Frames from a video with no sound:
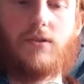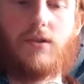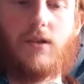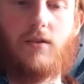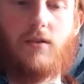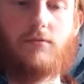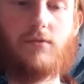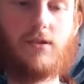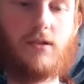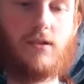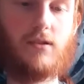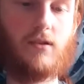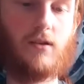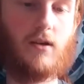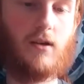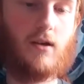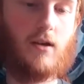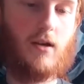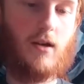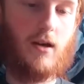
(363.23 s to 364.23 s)
I can't really
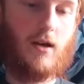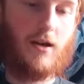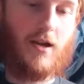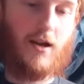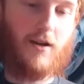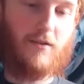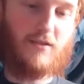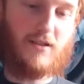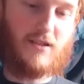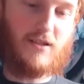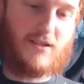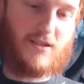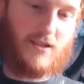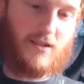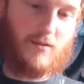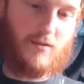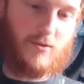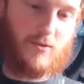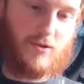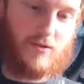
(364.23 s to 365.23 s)
say
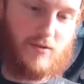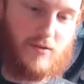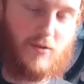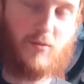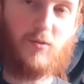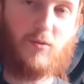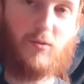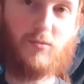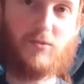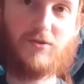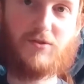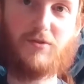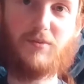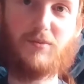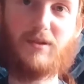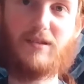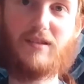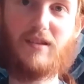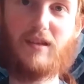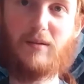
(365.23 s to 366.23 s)
that because I've come up with so
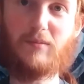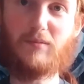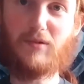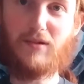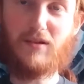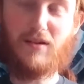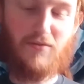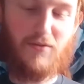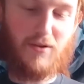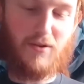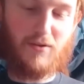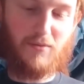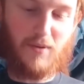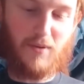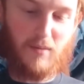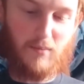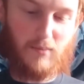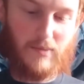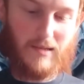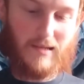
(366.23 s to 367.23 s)
many teams that never end up
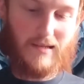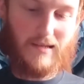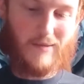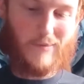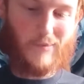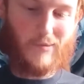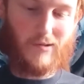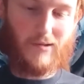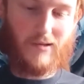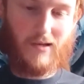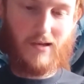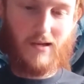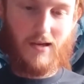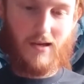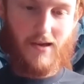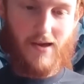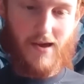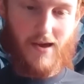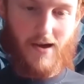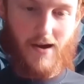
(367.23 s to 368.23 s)
getting played. But
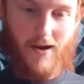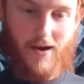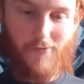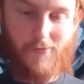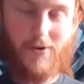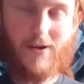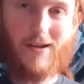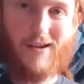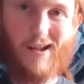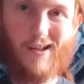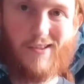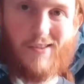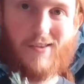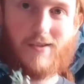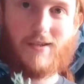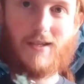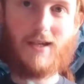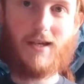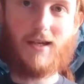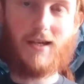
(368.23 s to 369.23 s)
yeah, I really like
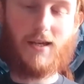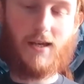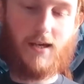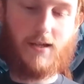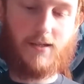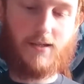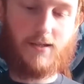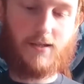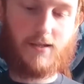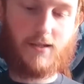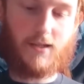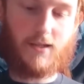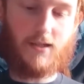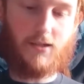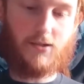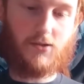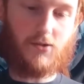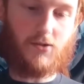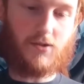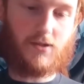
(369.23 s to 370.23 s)
this guy, and
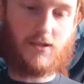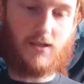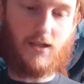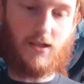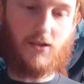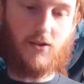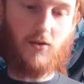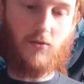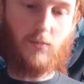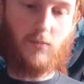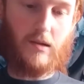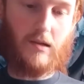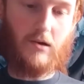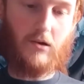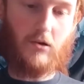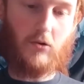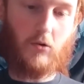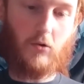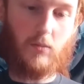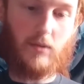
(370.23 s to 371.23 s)
he's going to see a lot of play
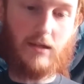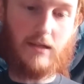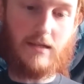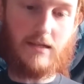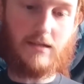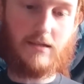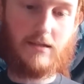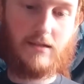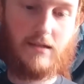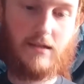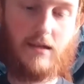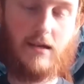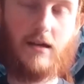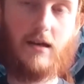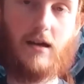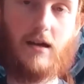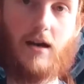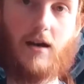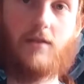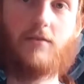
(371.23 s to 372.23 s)
at home at least.
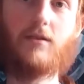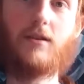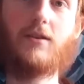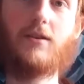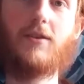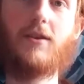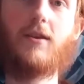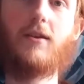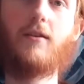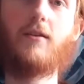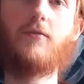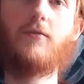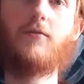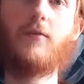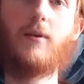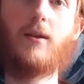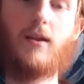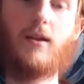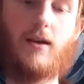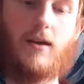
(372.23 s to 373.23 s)
I really
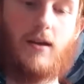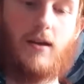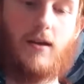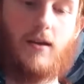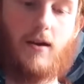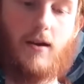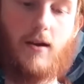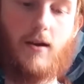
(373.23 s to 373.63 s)
feel like